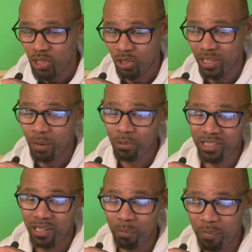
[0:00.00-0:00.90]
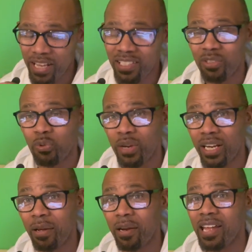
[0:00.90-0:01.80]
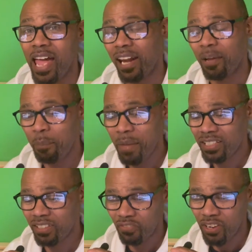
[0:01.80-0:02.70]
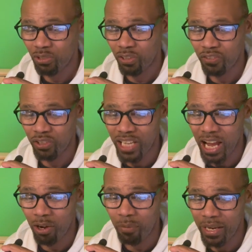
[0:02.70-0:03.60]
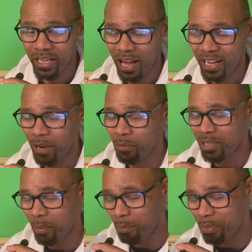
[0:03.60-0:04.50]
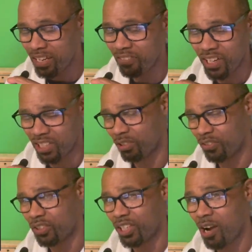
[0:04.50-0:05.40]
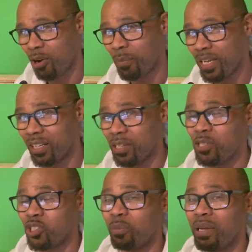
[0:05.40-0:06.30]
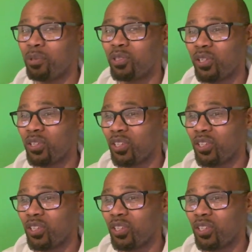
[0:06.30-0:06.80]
So that was an amazing winner, an amazing victory for Yao Almeida. That was a big victory for Yao Almeida to be able to